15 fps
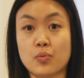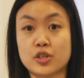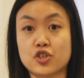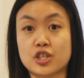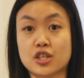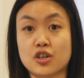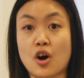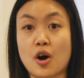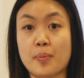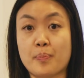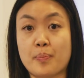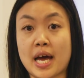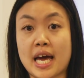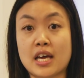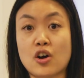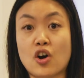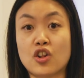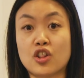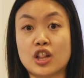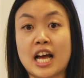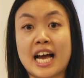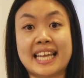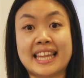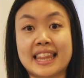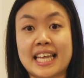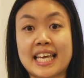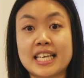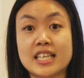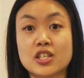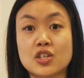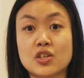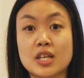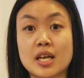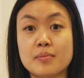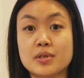which has got a pay online link to them,